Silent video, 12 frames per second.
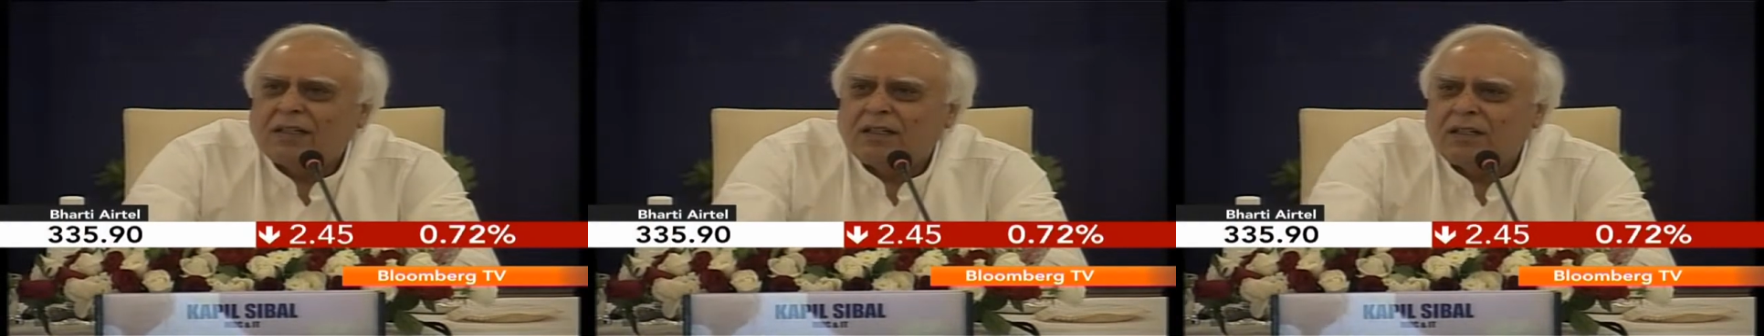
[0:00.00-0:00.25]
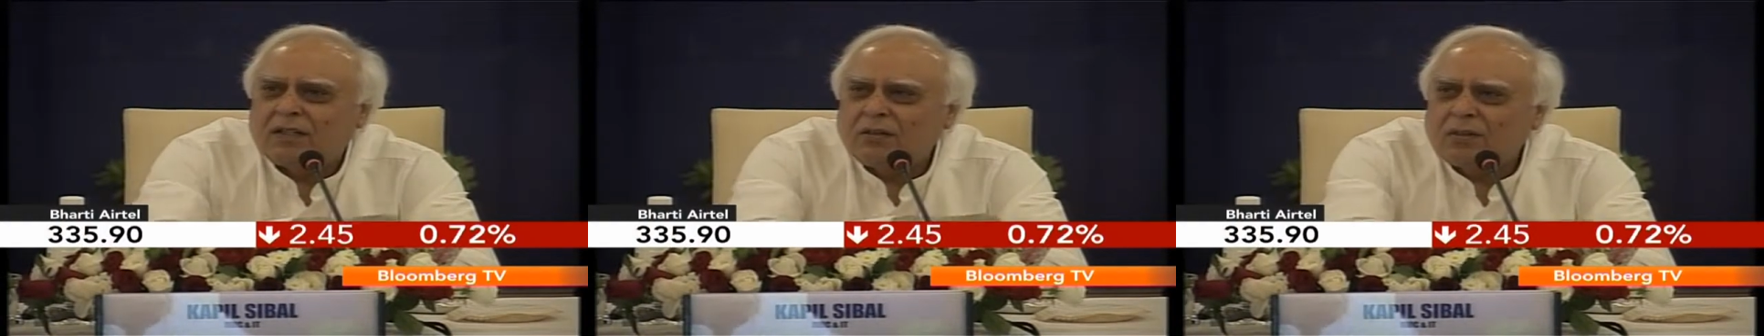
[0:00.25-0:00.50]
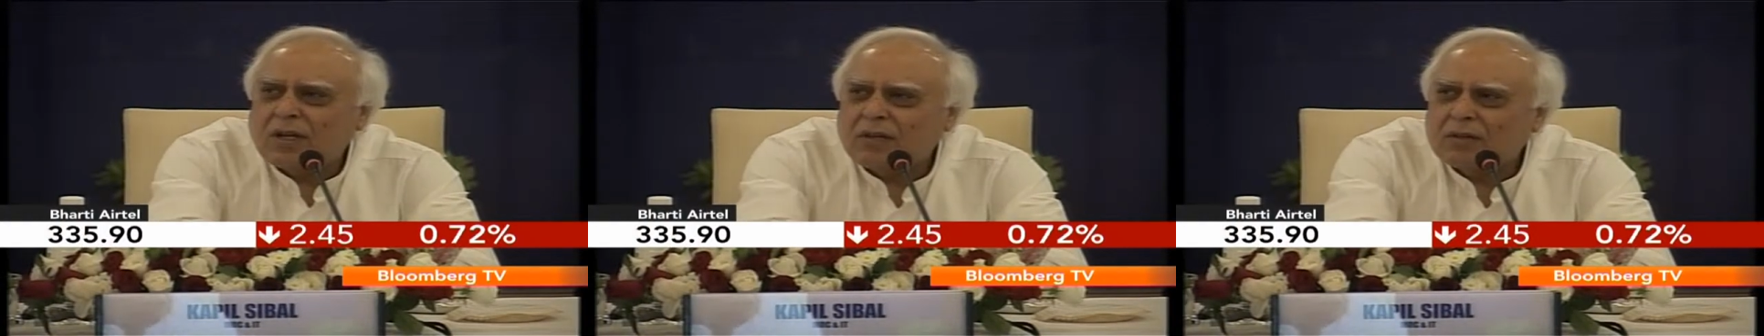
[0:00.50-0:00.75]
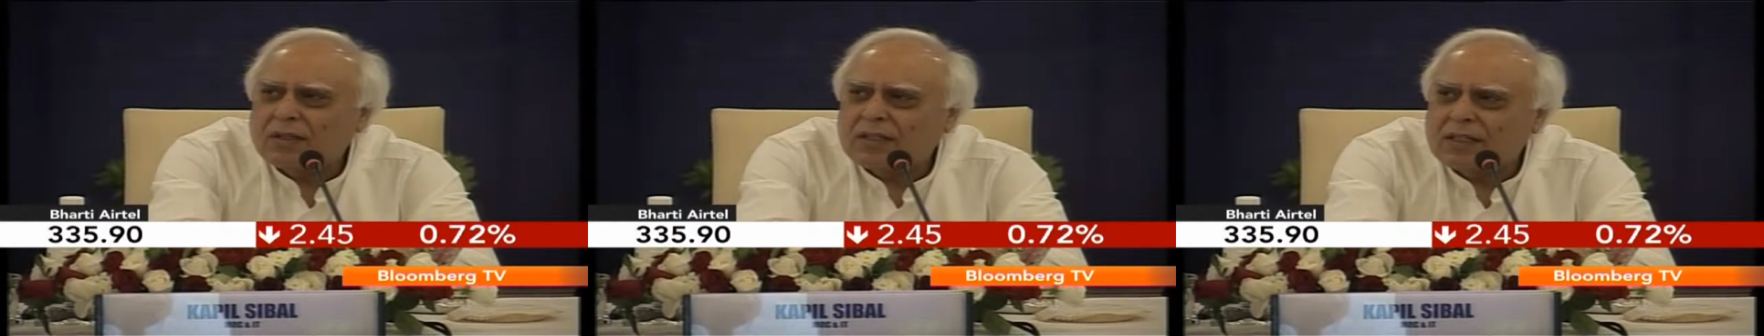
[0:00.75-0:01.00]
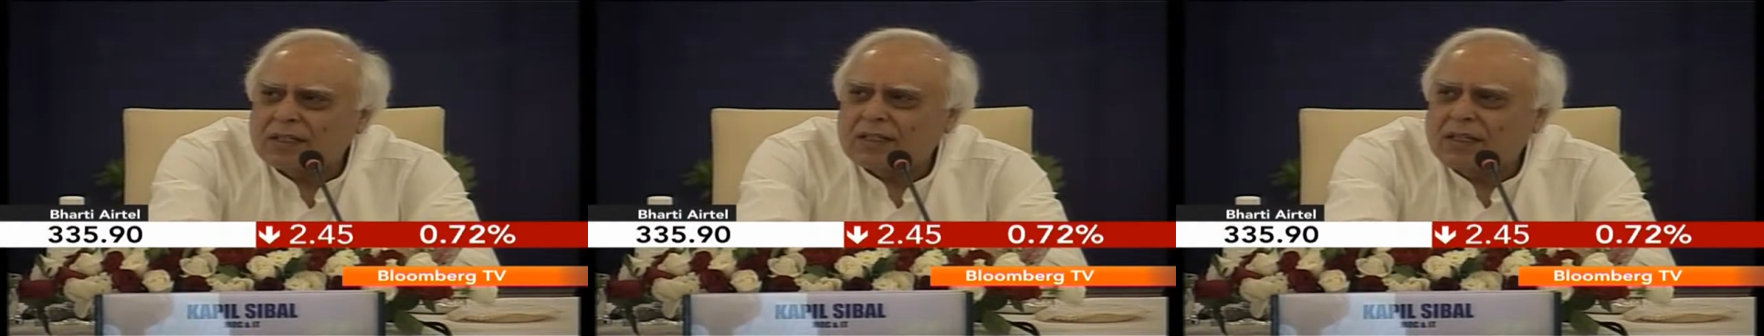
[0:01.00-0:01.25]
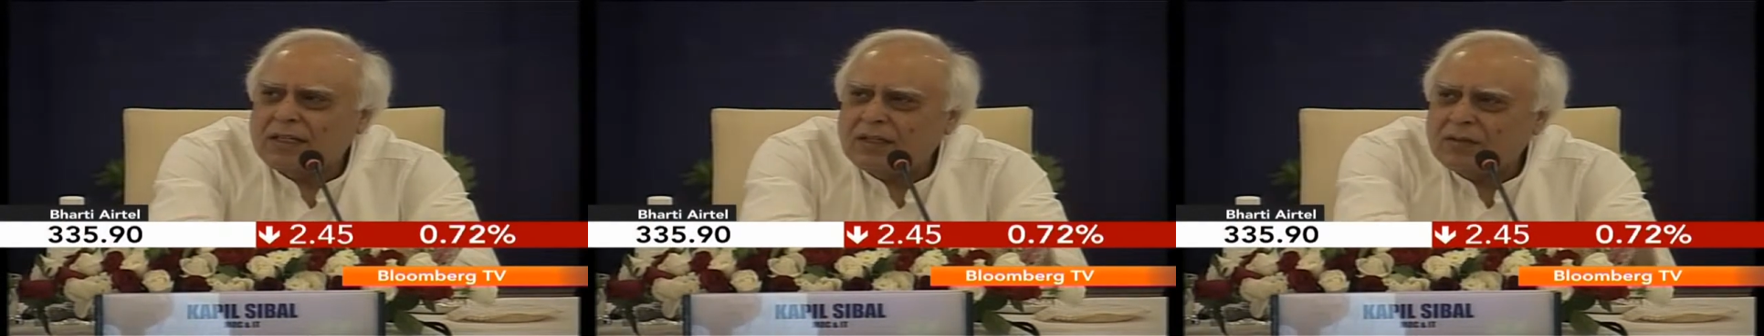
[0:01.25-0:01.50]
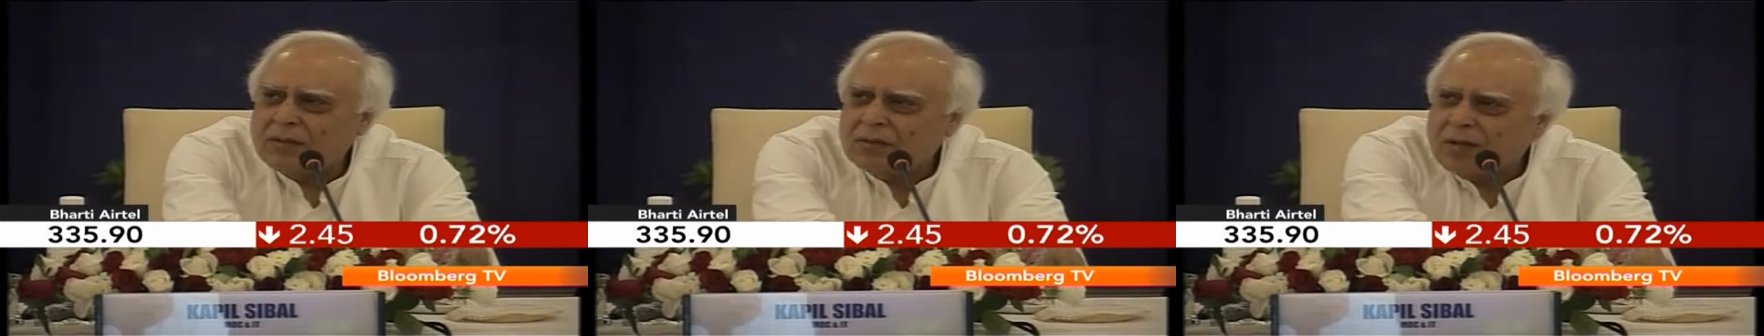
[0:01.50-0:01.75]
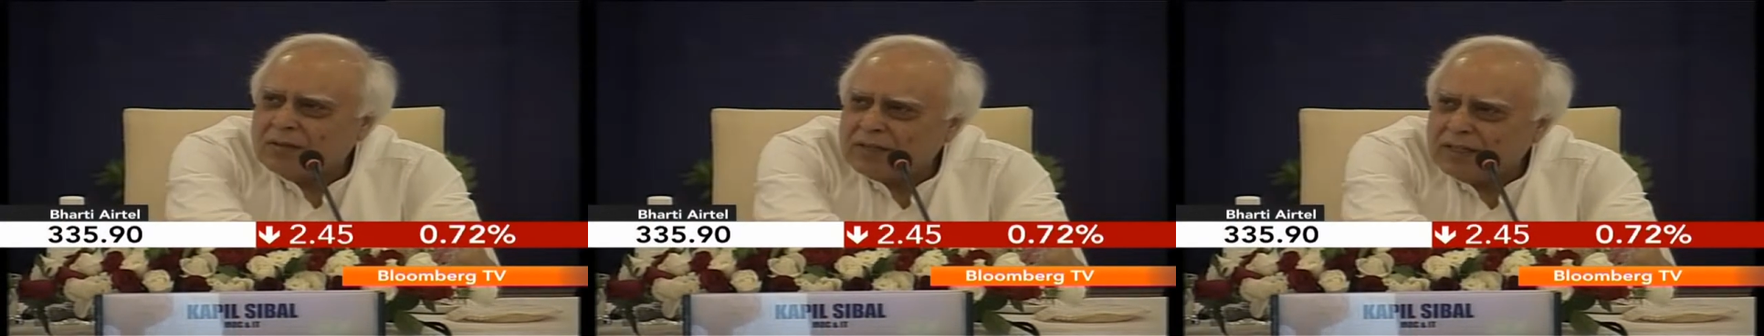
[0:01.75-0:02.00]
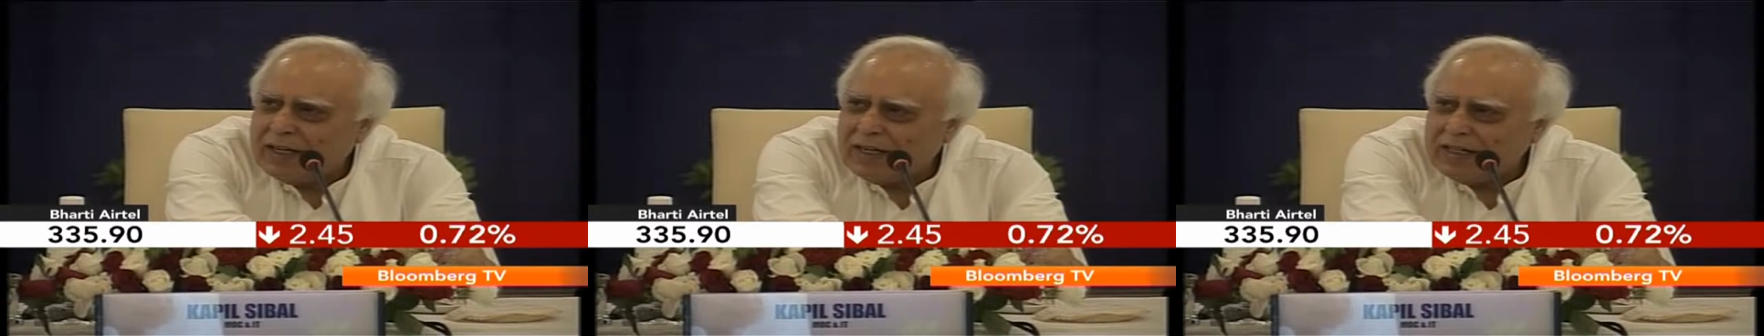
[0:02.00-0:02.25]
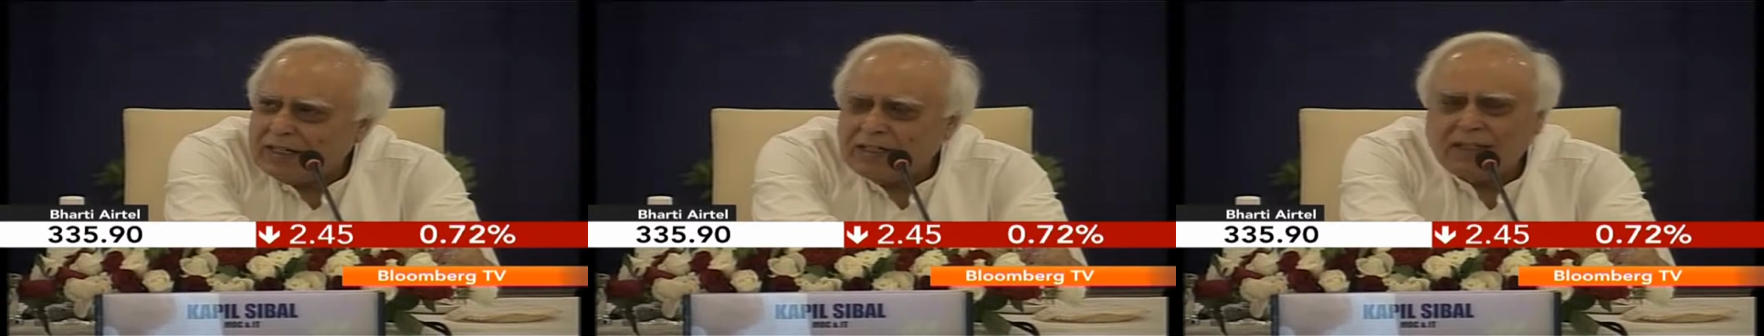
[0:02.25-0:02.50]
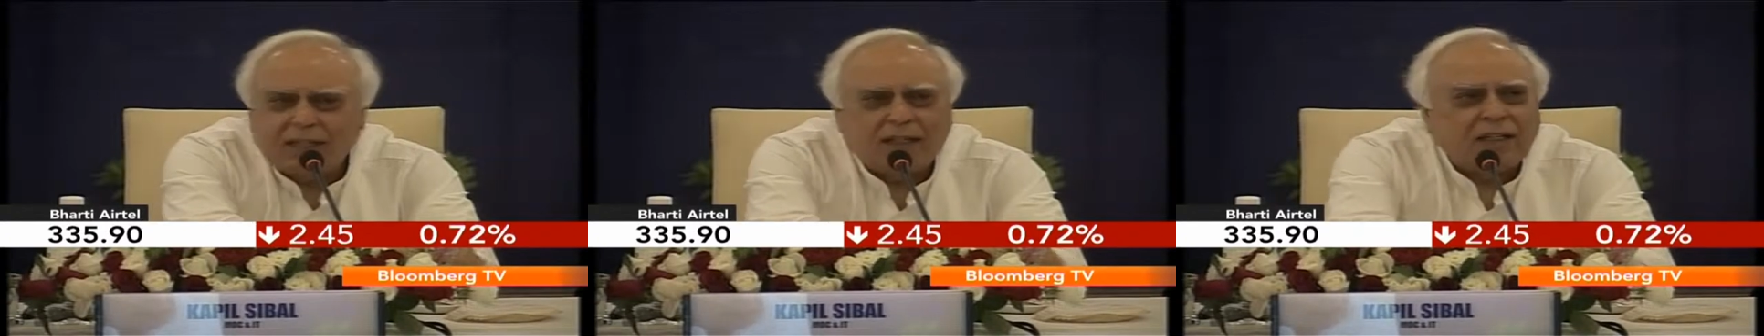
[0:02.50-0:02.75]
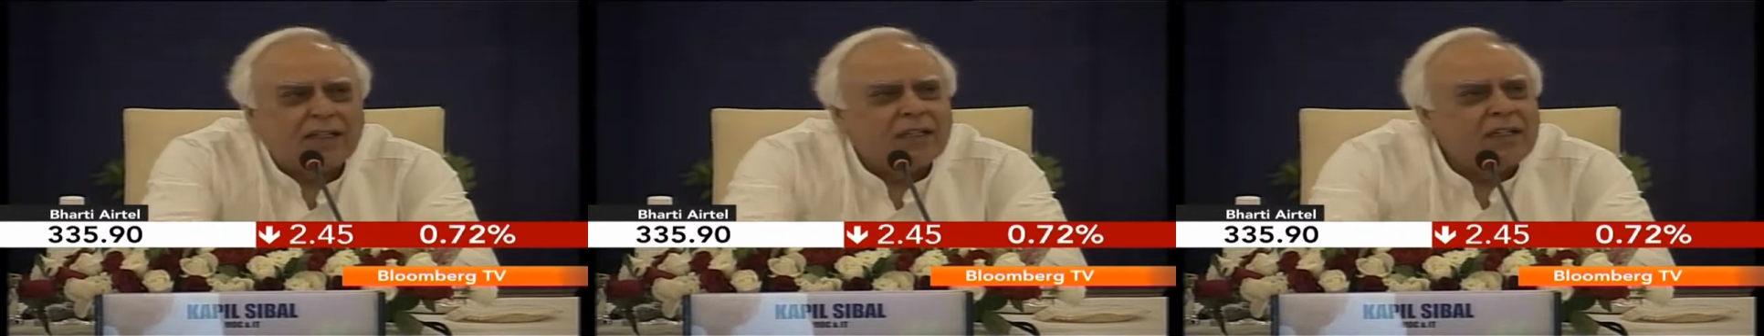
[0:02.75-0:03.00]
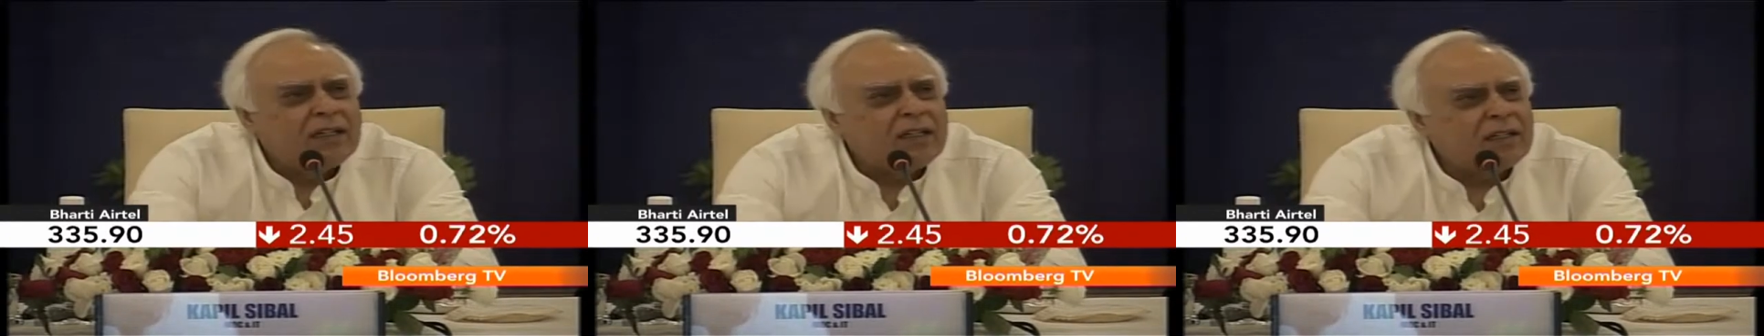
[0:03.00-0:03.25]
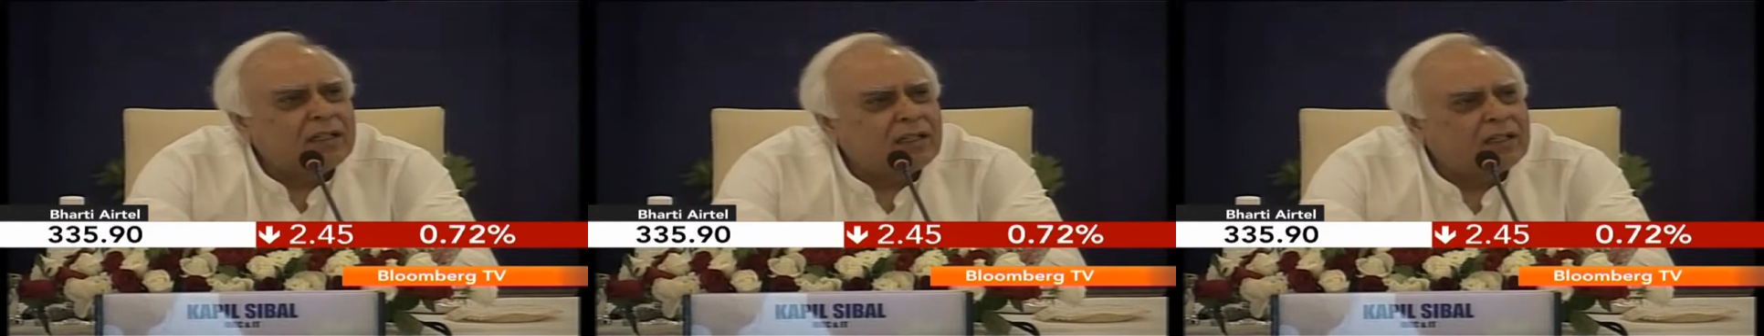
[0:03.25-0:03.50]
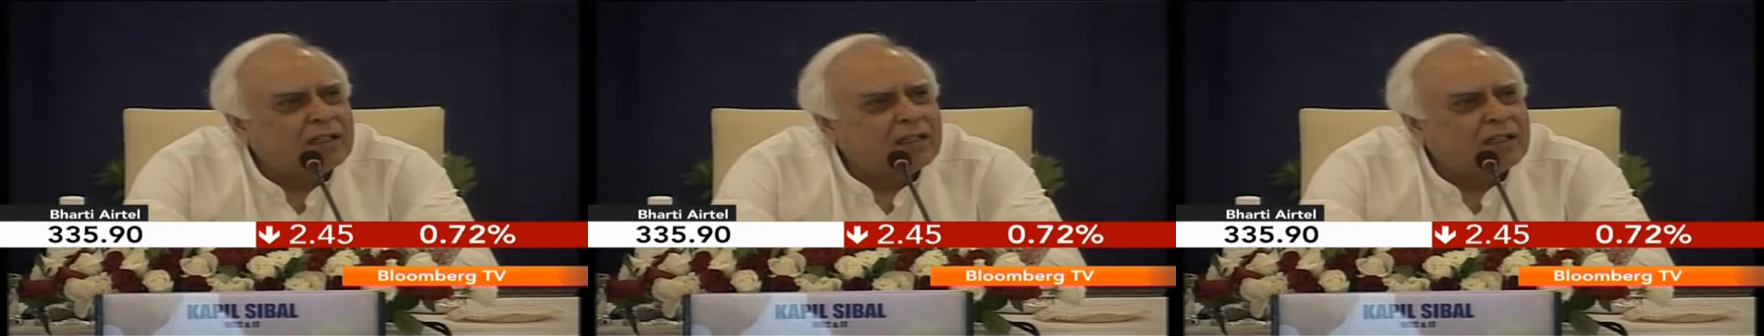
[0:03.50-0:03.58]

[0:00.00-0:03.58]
Uh, 2016, 2018 uh,